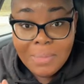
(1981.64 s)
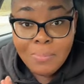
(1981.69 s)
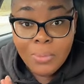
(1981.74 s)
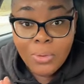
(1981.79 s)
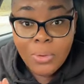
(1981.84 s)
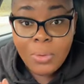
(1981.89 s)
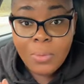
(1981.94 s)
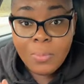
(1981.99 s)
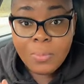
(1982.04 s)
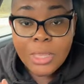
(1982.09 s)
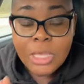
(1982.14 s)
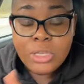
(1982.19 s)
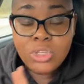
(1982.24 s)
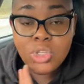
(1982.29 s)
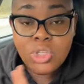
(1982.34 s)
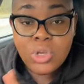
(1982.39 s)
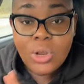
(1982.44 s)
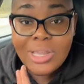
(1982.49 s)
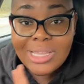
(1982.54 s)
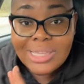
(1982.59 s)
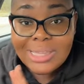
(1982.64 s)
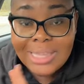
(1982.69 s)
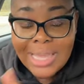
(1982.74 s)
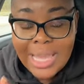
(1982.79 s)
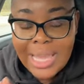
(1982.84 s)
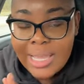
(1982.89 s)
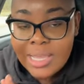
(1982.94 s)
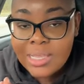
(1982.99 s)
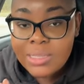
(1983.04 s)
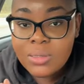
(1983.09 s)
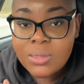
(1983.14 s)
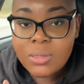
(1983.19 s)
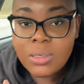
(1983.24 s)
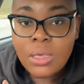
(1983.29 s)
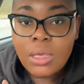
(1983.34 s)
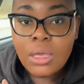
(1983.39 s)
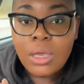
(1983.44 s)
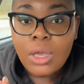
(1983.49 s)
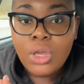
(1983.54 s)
people, certain things,